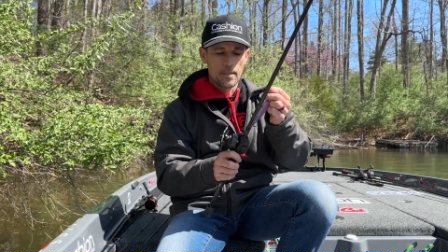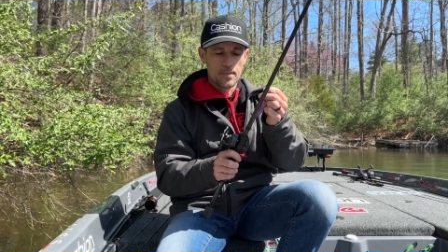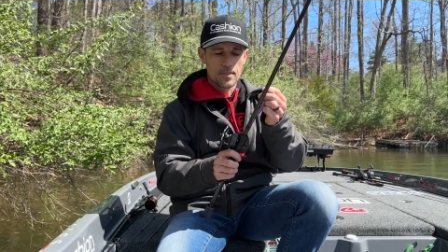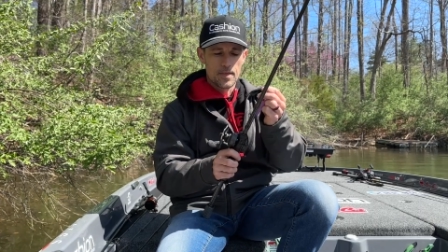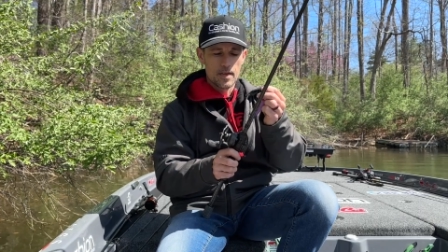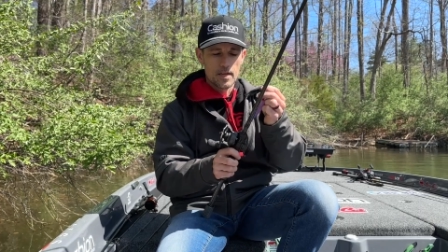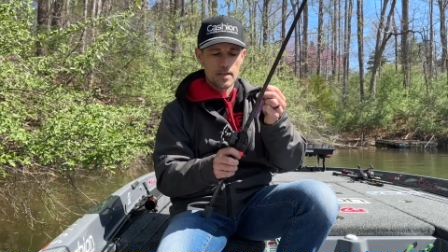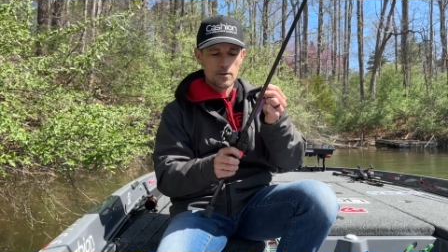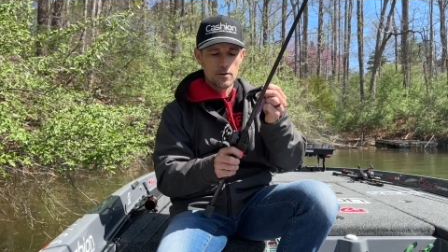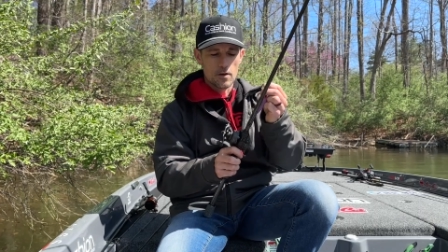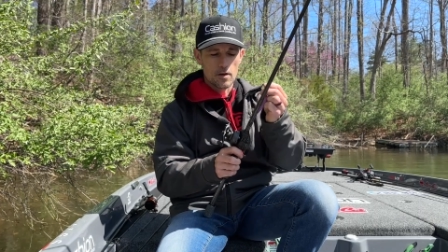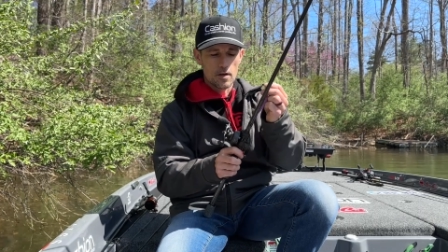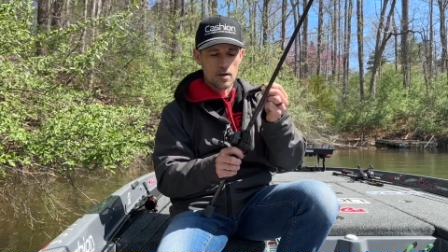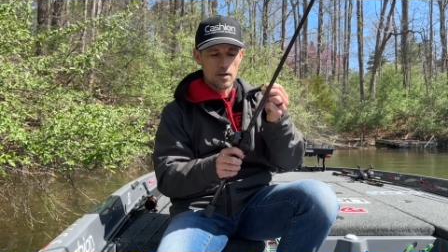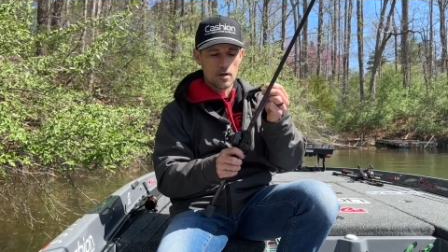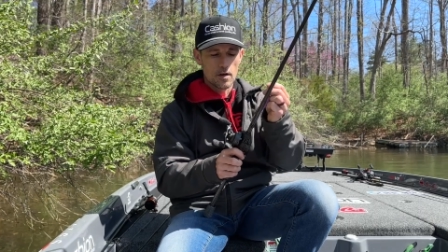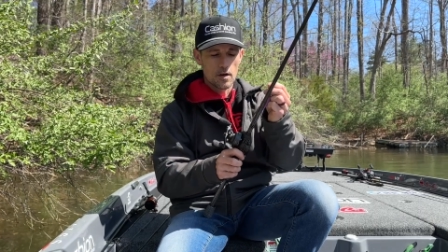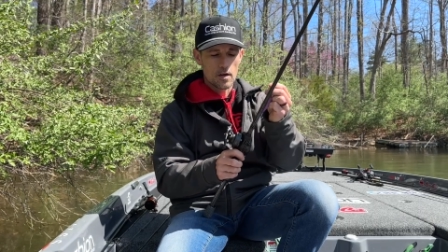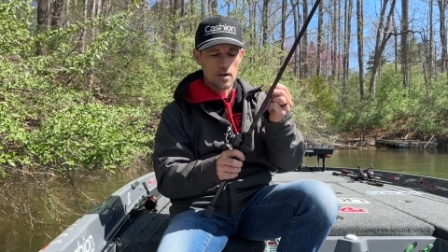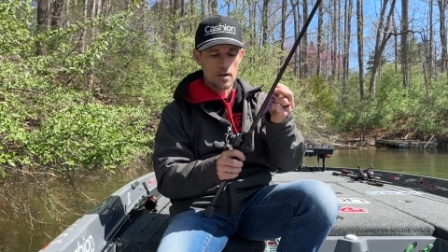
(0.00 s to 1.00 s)
then you're gonna
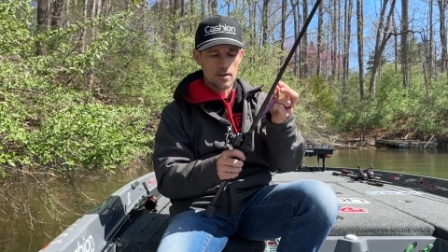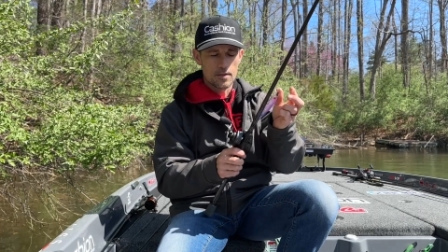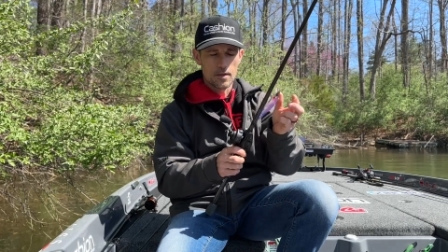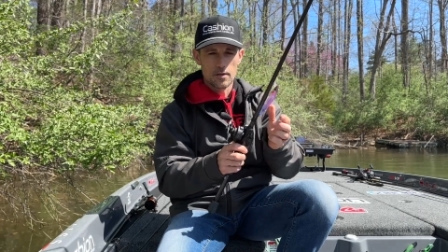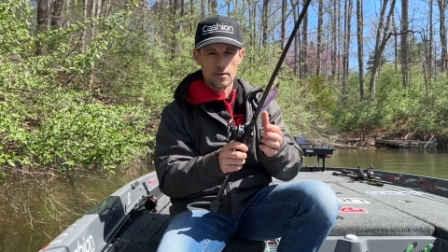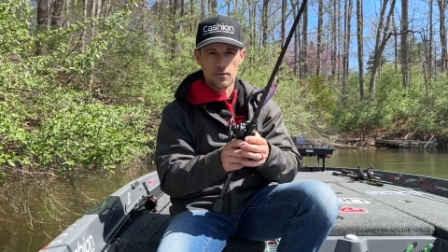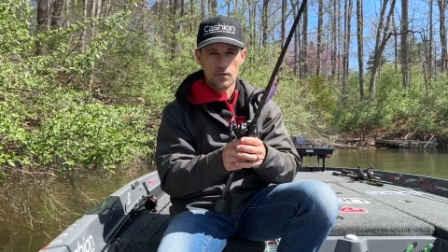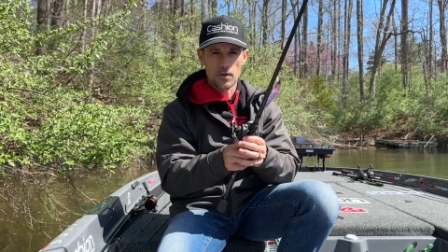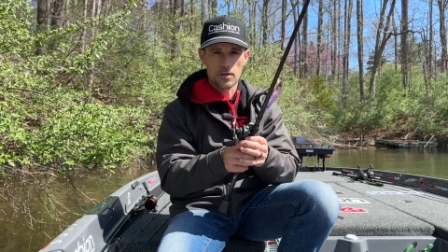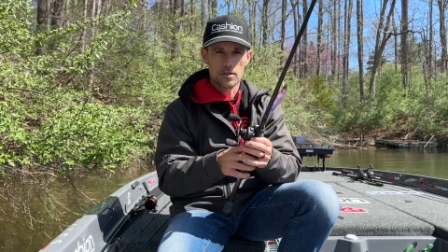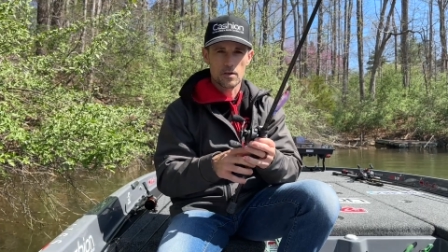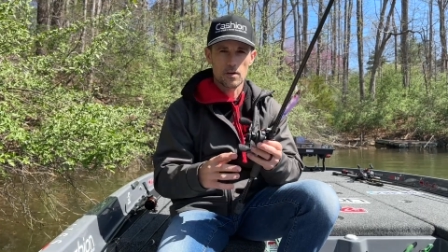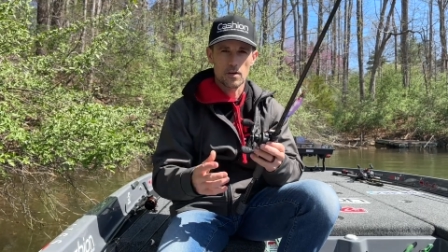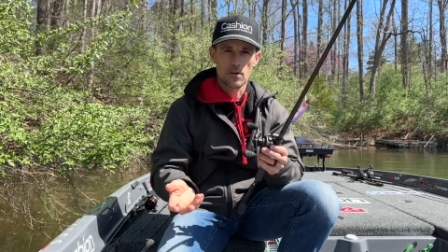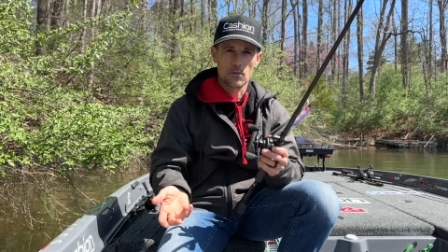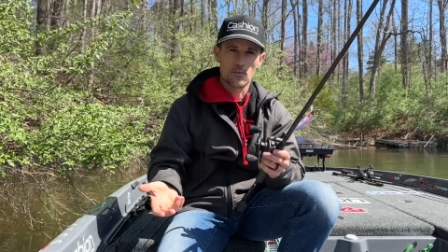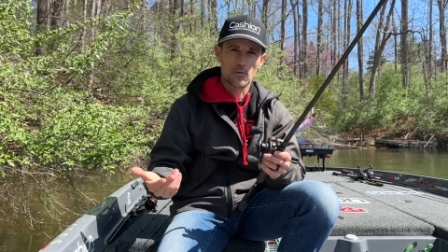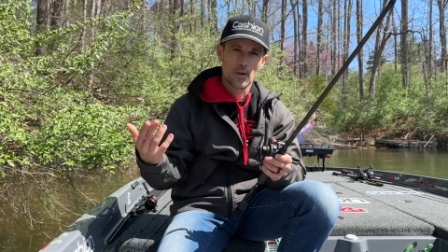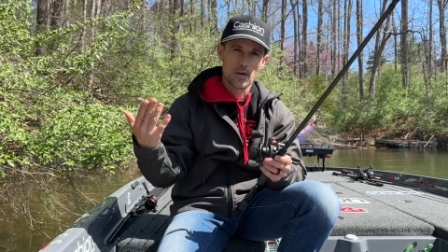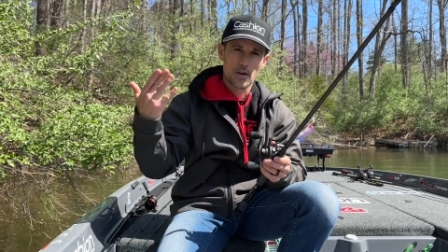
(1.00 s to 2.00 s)
hook, those fish are
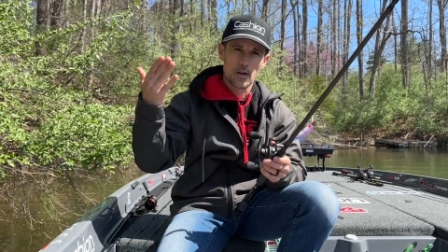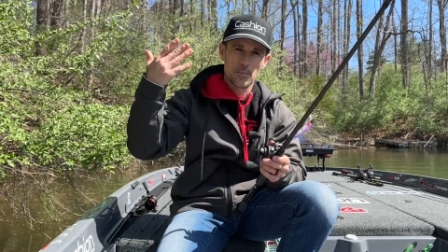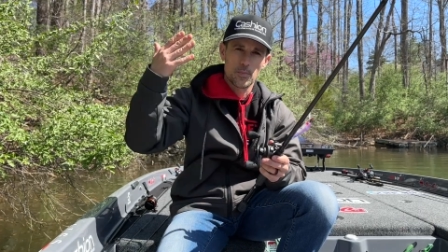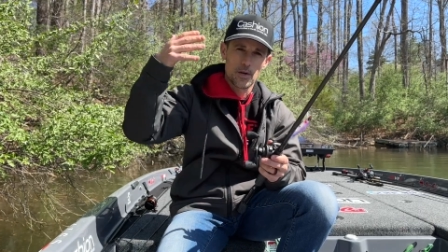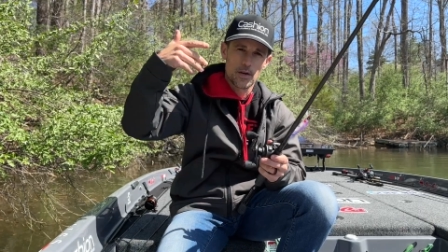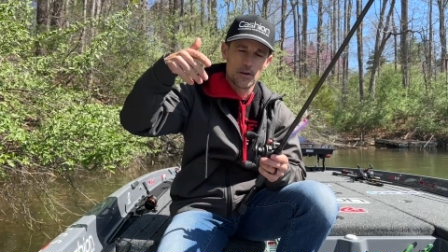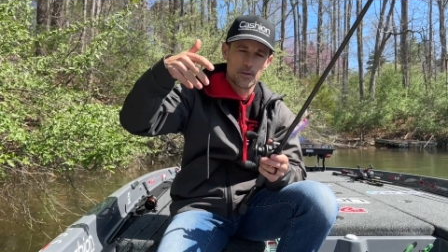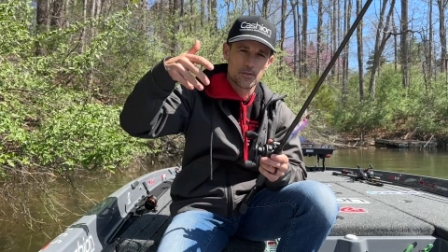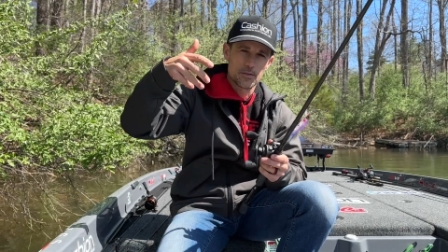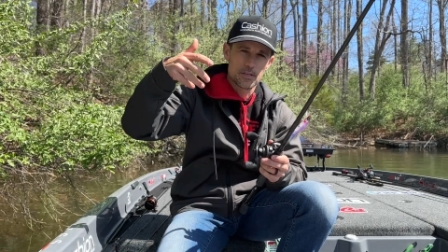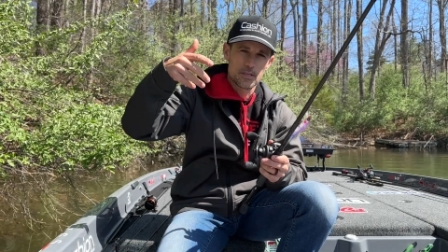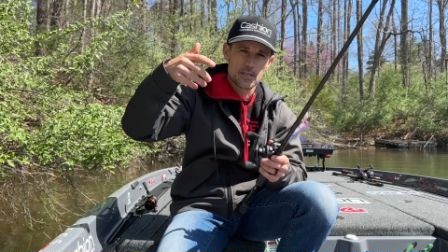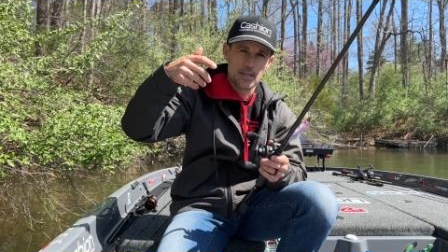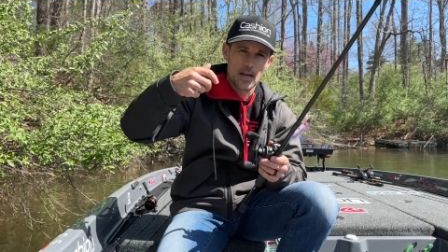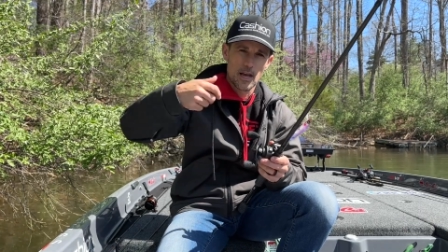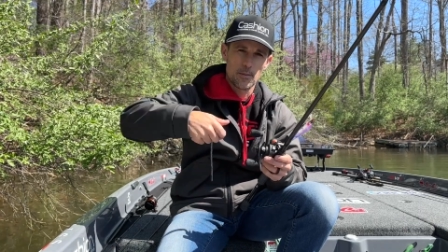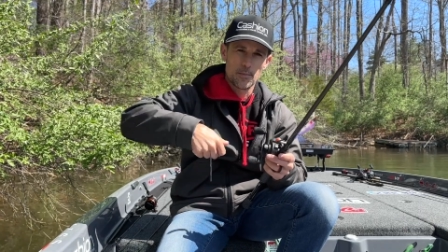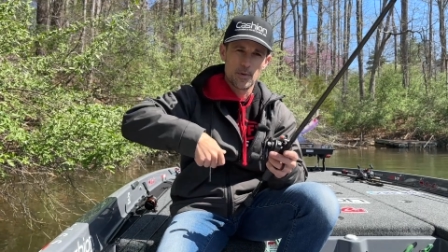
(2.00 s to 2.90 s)
gonna run up there and snap